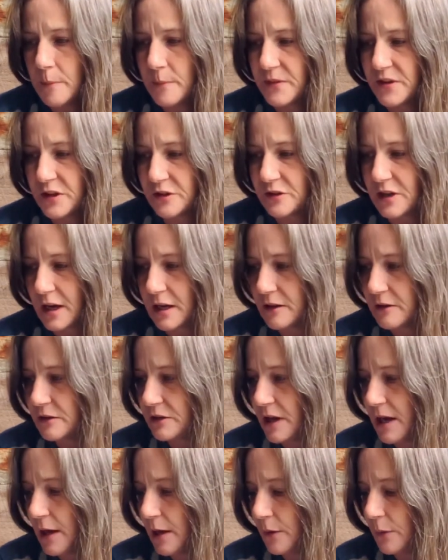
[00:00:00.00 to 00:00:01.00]
The second
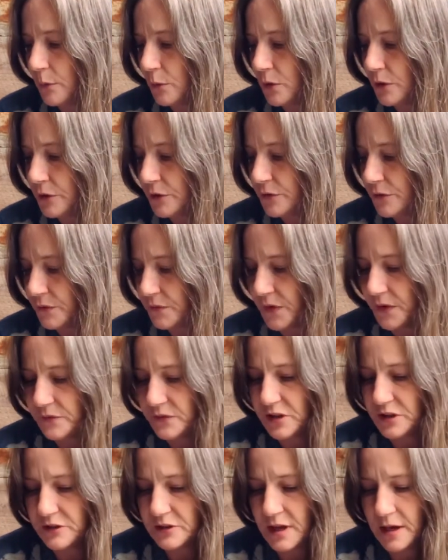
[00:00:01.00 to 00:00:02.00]
sale was
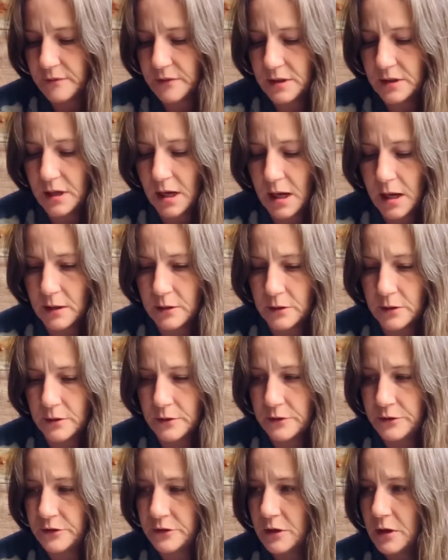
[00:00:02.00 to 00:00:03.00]

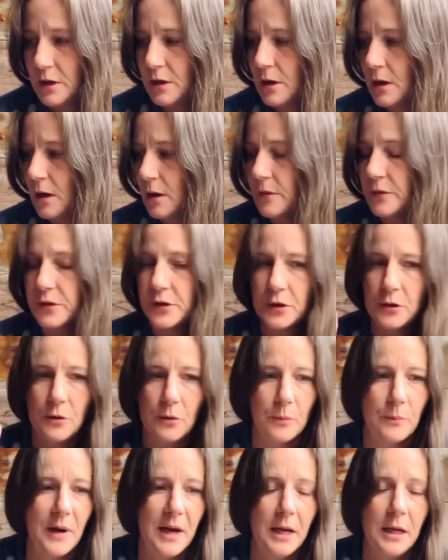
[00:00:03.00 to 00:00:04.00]
$57. The
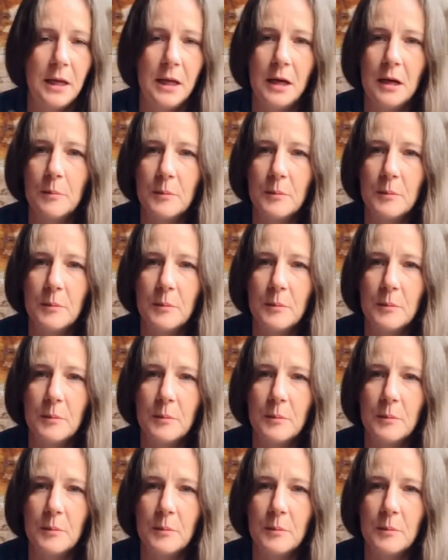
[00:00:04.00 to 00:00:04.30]
uranium